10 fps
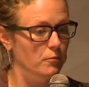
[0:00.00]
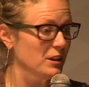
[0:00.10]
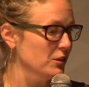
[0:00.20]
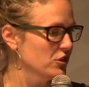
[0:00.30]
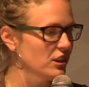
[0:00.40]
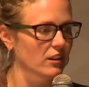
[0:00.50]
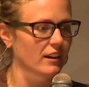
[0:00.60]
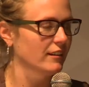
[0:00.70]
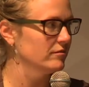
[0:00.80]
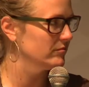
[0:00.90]
peer
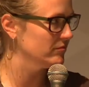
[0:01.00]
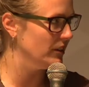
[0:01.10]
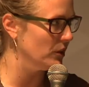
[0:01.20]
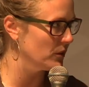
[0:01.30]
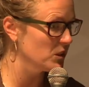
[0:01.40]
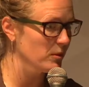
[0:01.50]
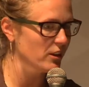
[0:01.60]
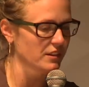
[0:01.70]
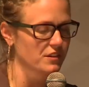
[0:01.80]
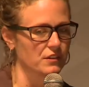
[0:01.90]
sharing
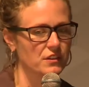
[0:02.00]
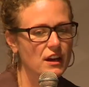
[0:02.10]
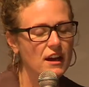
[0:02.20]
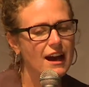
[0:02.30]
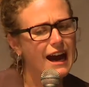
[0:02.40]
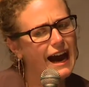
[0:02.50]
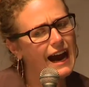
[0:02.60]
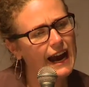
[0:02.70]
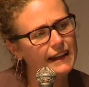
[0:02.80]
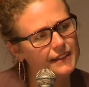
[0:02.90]
experiences.
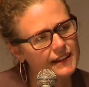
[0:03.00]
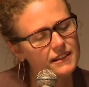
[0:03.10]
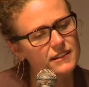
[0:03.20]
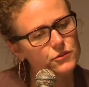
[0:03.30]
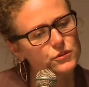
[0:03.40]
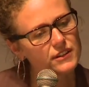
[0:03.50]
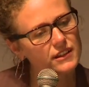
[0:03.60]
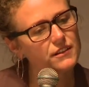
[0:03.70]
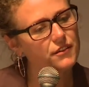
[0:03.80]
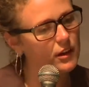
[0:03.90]
I think it's
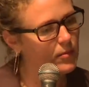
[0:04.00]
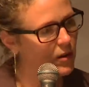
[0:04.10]
interesting to think